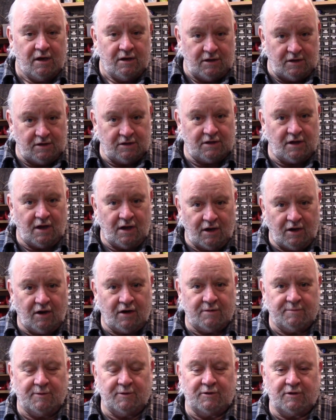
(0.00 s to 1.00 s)
you can tell a
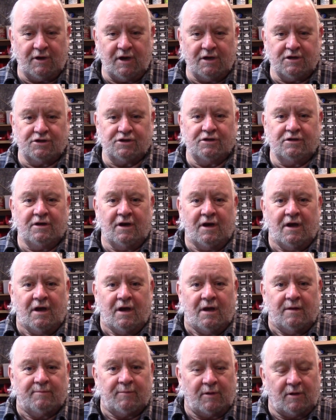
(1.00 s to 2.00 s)
lot about the engine
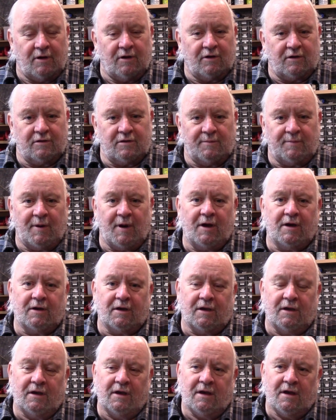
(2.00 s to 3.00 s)
by the look of the plug.